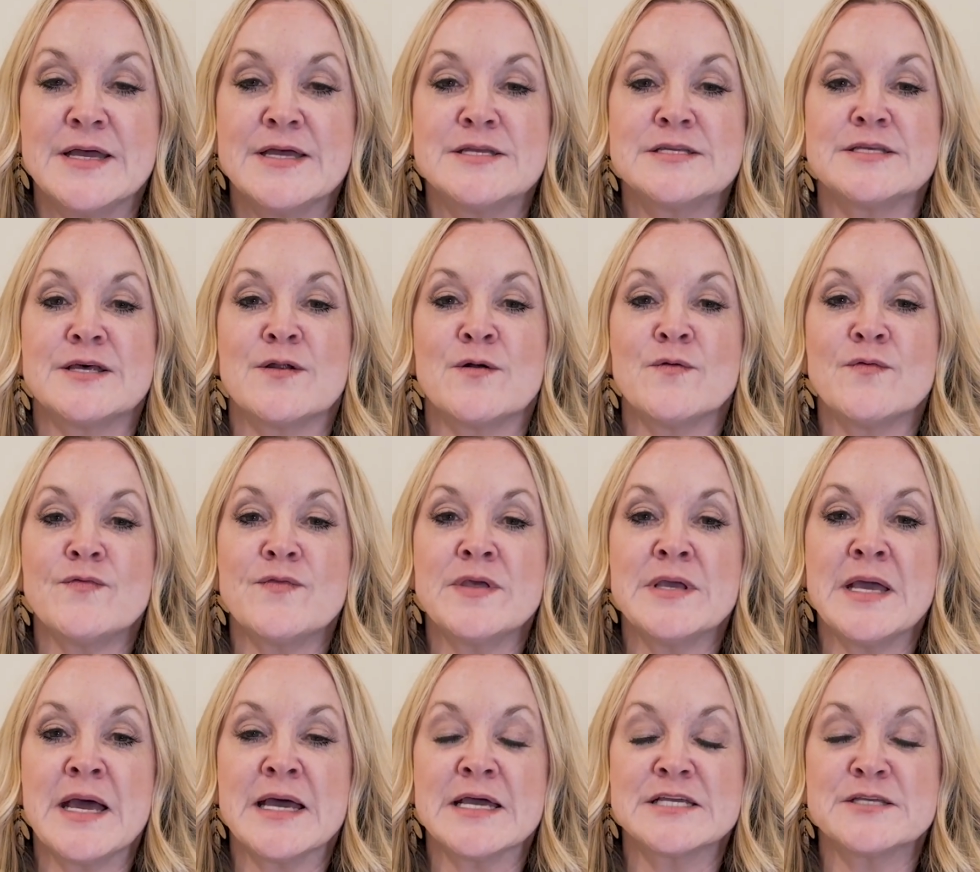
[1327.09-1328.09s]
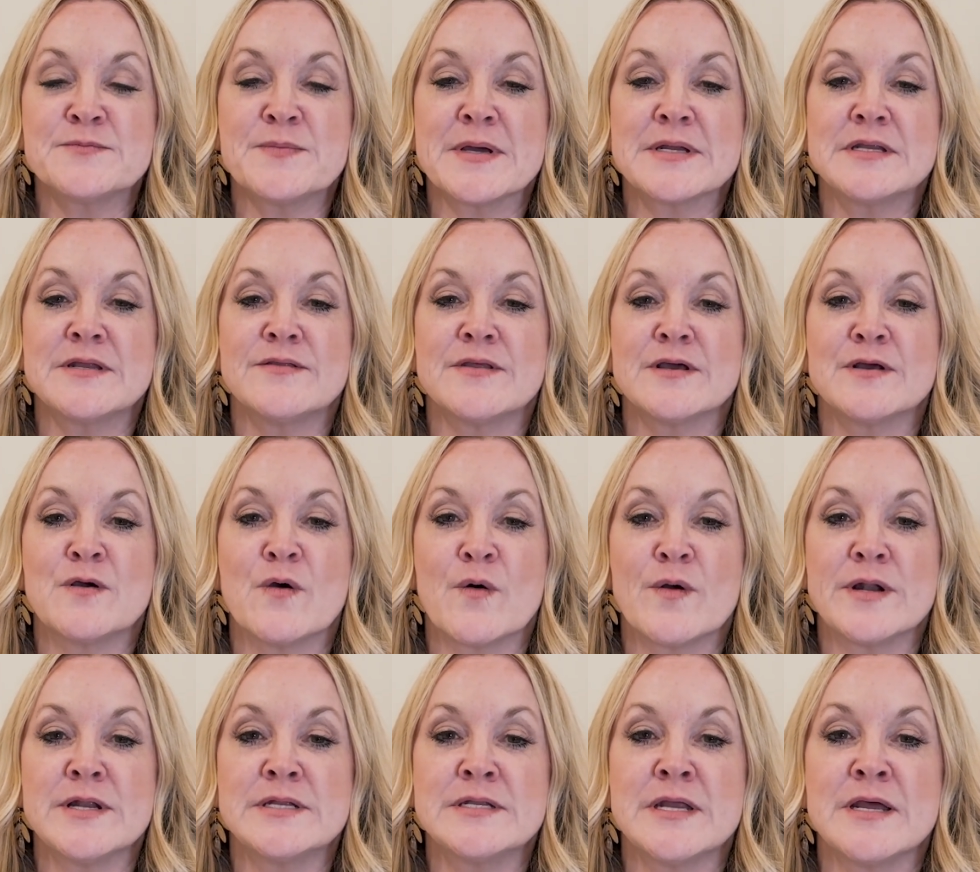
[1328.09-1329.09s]
So I don't think I expected that
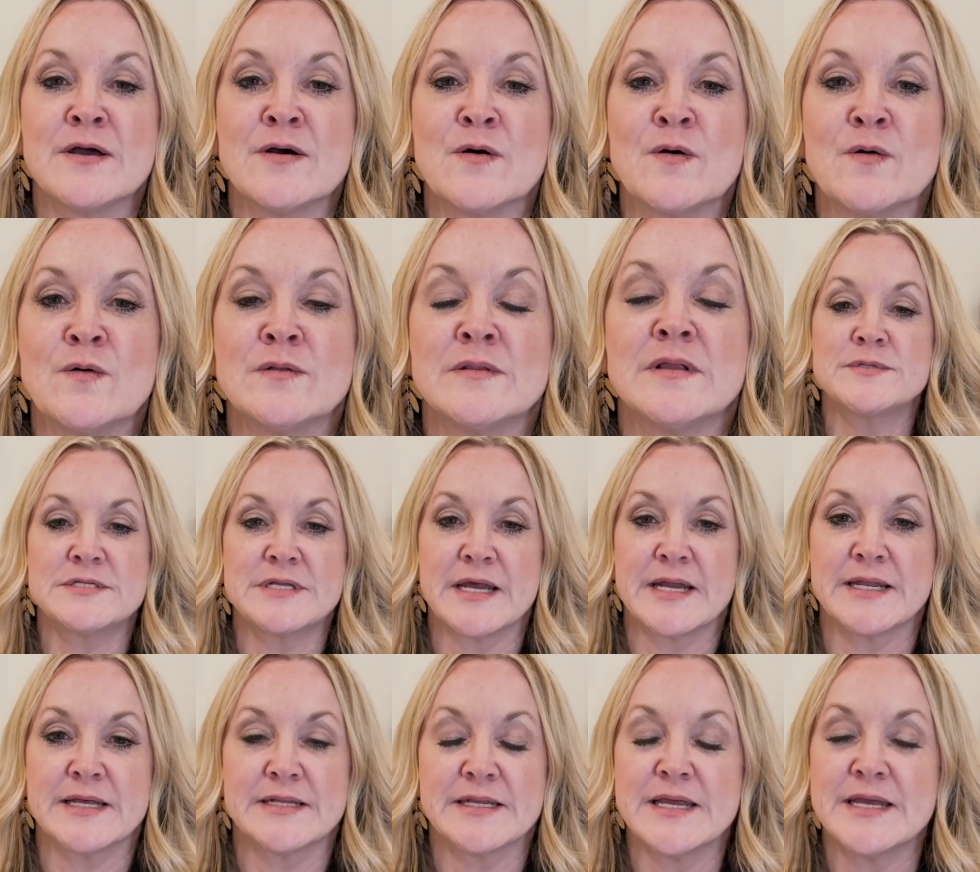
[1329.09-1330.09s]
Gardendale steaded